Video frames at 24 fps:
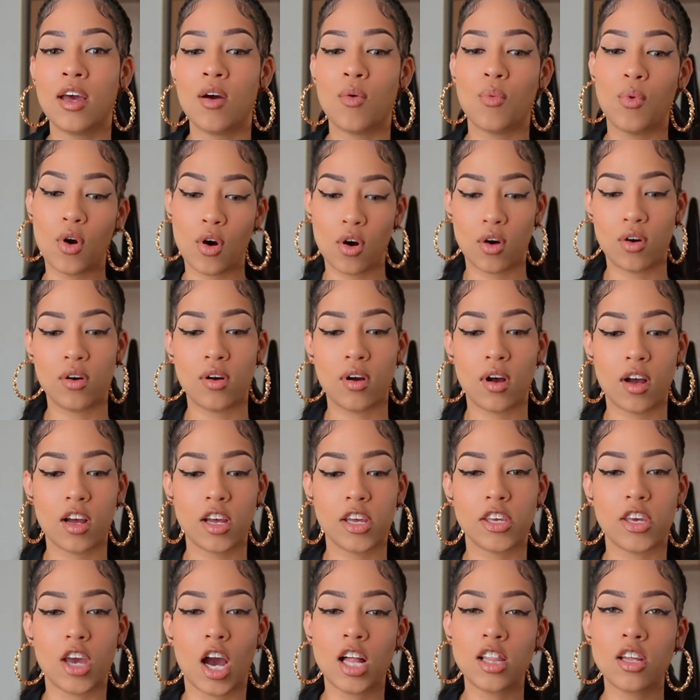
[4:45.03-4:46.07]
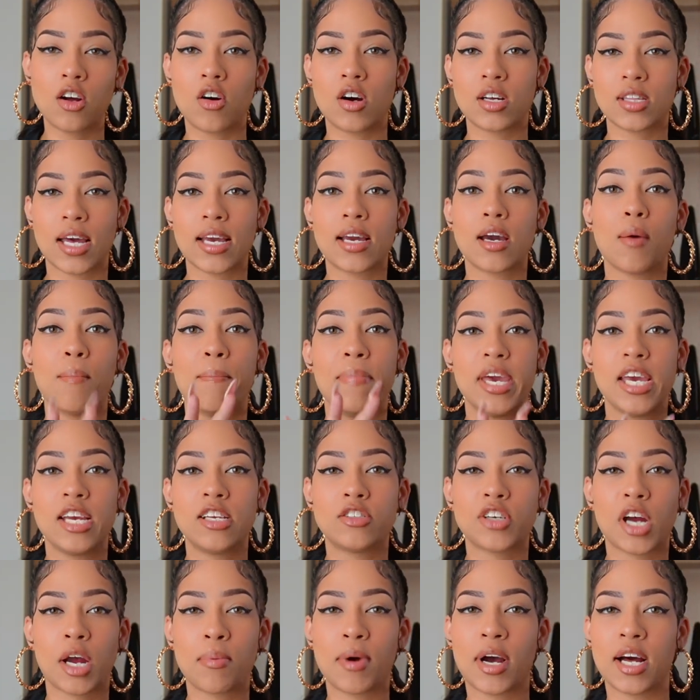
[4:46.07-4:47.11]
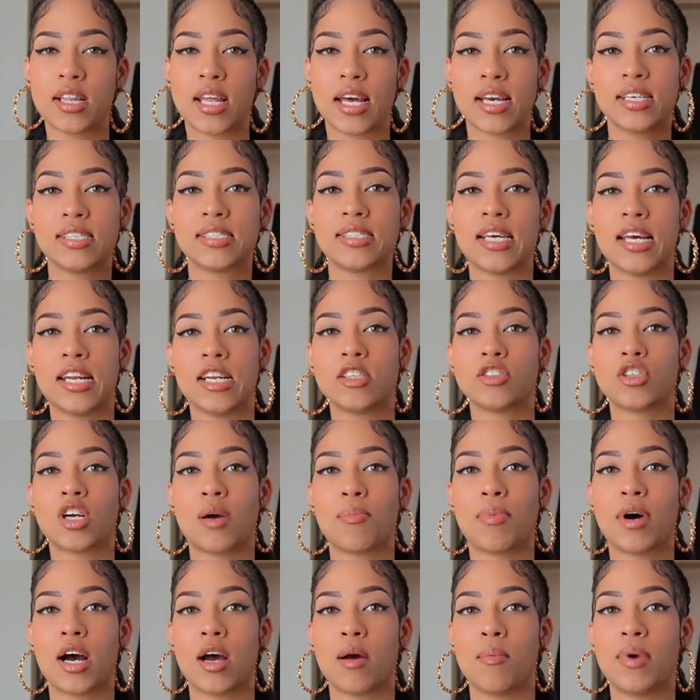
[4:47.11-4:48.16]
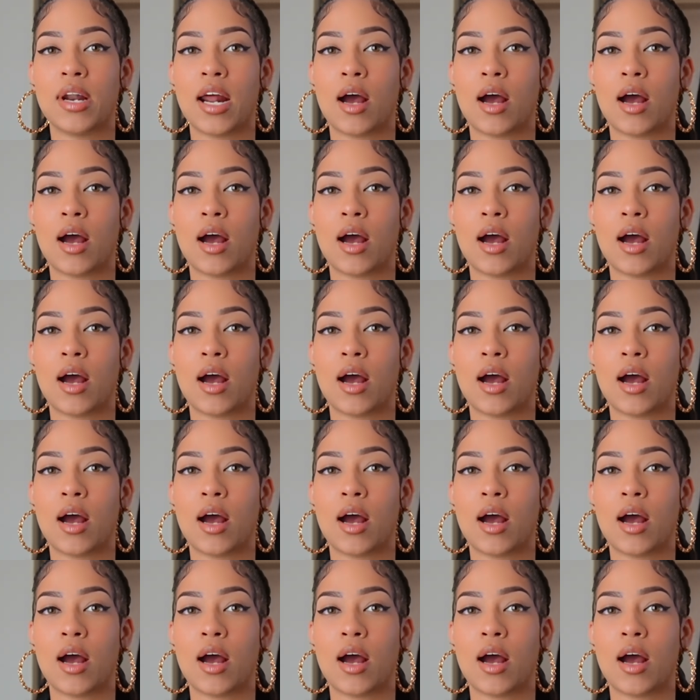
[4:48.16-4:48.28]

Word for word: well y'all are on like a big tripod like a standing tripod but